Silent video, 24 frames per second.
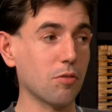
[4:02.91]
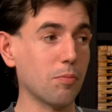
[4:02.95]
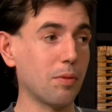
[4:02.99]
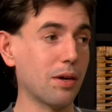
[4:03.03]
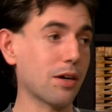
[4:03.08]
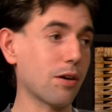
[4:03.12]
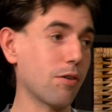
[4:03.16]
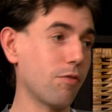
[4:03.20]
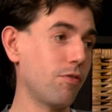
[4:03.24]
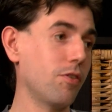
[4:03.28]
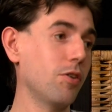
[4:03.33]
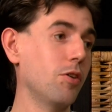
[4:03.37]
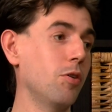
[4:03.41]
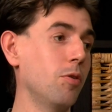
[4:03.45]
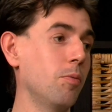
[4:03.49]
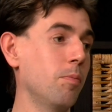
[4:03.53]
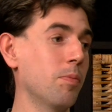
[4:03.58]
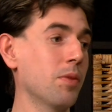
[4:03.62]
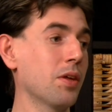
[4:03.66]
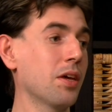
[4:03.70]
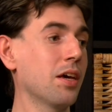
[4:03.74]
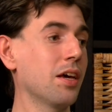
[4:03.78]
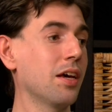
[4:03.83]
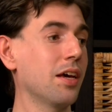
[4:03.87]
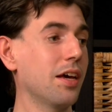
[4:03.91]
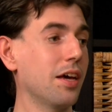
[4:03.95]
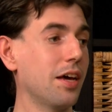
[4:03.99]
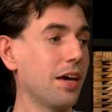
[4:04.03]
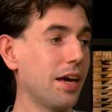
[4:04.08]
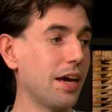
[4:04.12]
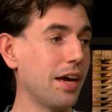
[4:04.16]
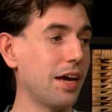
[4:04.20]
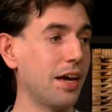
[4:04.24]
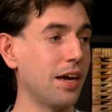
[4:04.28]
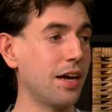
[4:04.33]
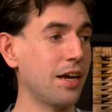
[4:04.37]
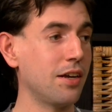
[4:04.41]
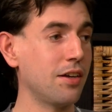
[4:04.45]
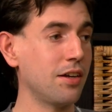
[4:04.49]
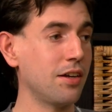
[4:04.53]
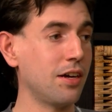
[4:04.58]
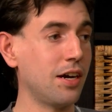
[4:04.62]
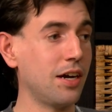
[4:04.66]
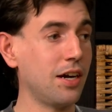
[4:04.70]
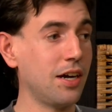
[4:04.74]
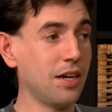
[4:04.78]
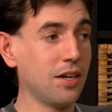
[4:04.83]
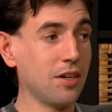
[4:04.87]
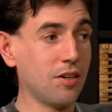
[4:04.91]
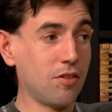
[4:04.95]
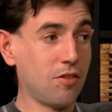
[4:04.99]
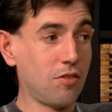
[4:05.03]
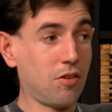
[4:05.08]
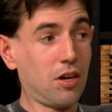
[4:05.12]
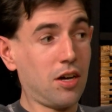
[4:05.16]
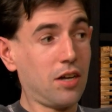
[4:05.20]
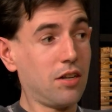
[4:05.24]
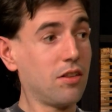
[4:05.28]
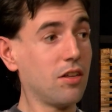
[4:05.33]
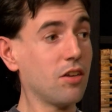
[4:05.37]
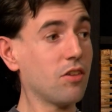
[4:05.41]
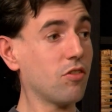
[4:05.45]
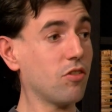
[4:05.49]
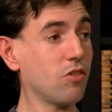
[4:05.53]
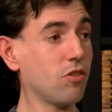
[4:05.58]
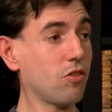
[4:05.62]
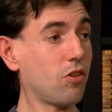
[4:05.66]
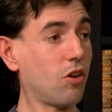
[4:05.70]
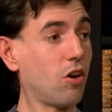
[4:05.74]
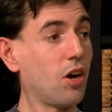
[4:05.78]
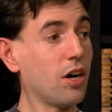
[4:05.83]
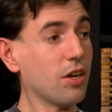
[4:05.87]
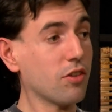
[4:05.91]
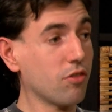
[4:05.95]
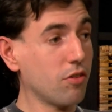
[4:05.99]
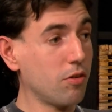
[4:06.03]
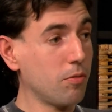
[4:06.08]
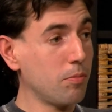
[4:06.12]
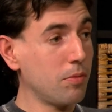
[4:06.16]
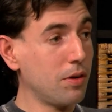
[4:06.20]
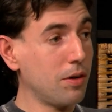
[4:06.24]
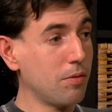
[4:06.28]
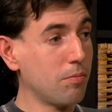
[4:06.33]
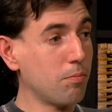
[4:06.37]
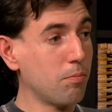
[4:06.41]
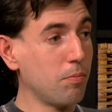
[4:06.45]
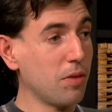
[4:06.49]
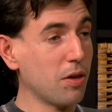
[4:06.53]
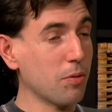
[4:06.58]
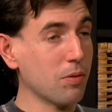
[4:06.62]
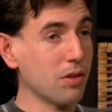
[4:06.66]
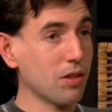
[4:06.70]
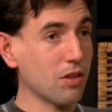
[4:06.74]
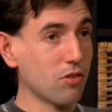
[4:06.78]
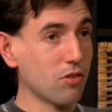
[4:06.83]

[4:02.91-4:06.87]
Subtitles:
you make a film, and I thought, this is awesome, maybe